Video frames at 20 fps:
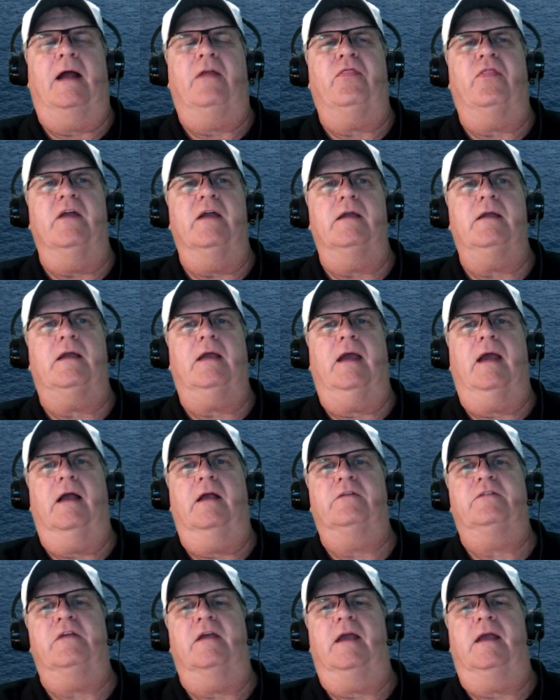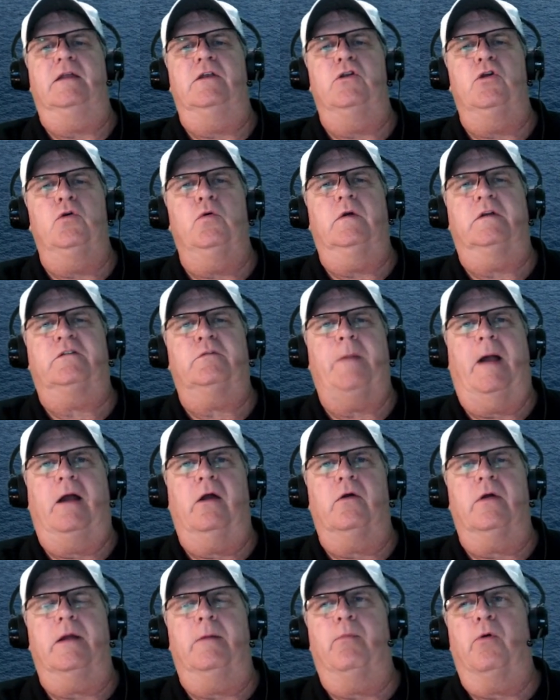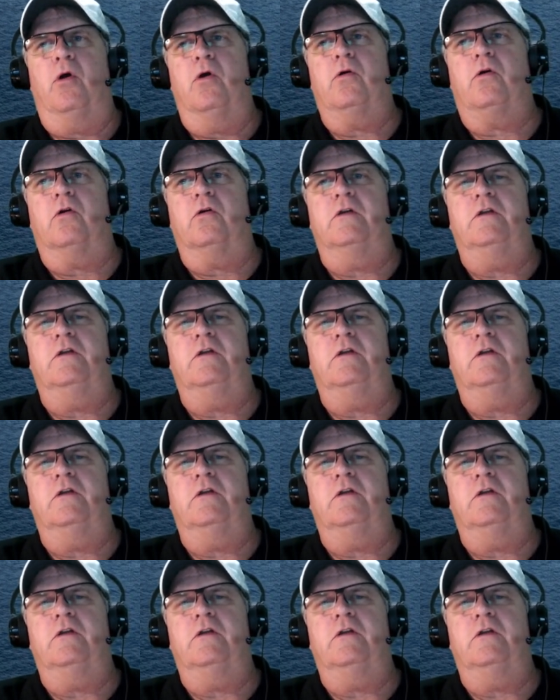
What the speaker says: I think as a new aspiring broker,